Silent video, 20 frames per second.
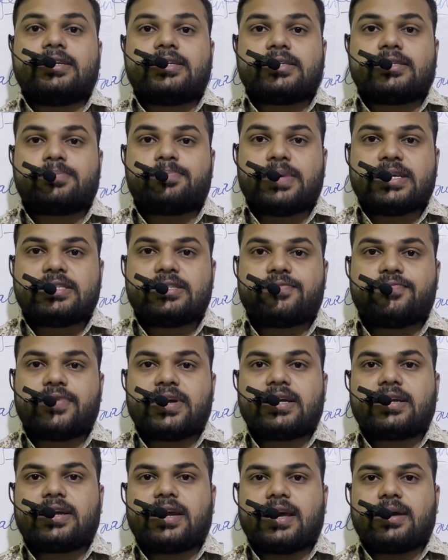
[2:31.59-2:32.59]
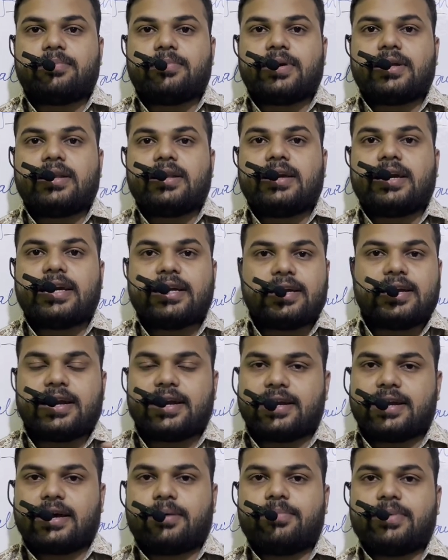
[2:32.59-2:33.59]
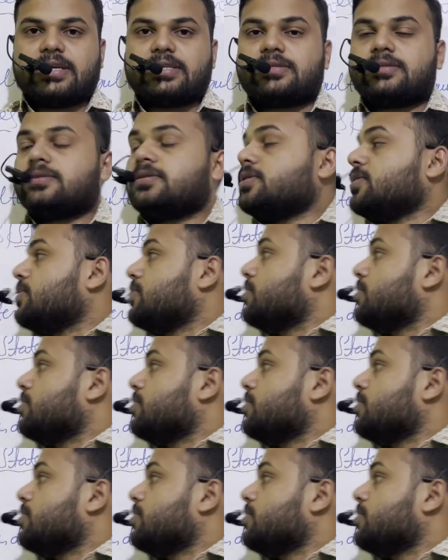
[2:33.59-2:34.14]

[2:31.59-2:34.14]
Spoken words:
specific table in database.